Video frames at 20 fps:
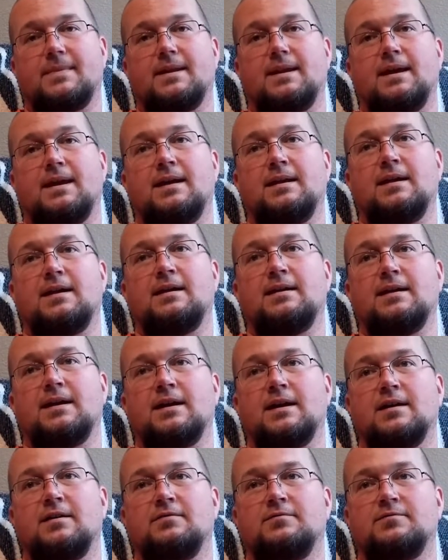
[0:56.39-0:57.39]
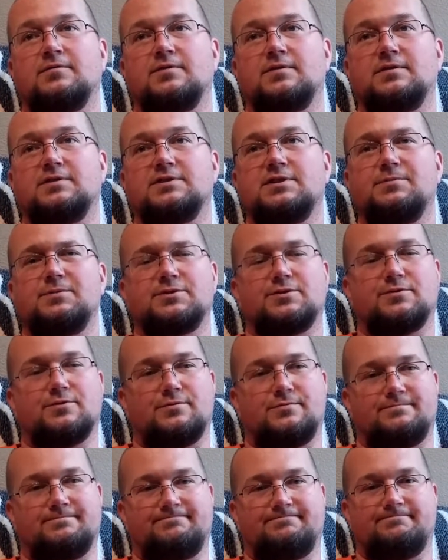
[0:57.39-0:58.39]
And I have summer school,
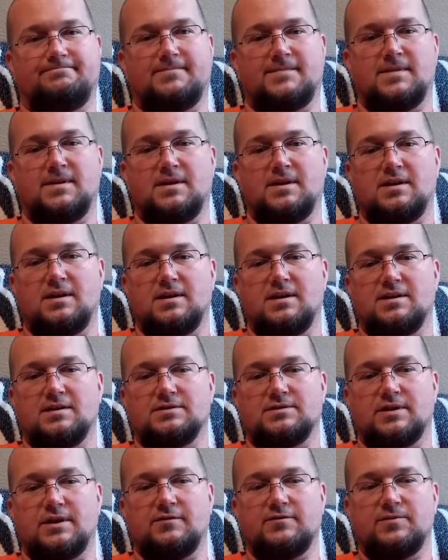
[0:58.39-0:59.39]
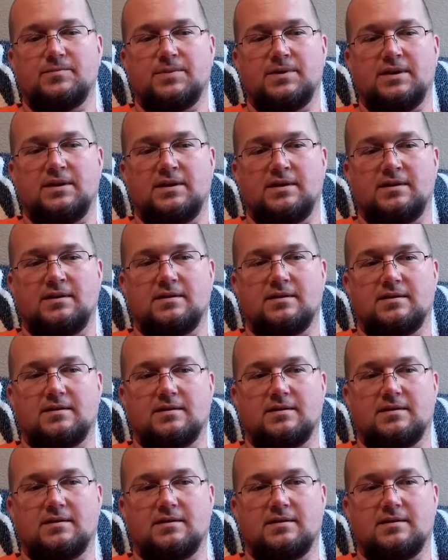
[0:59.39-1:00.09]
so I have to be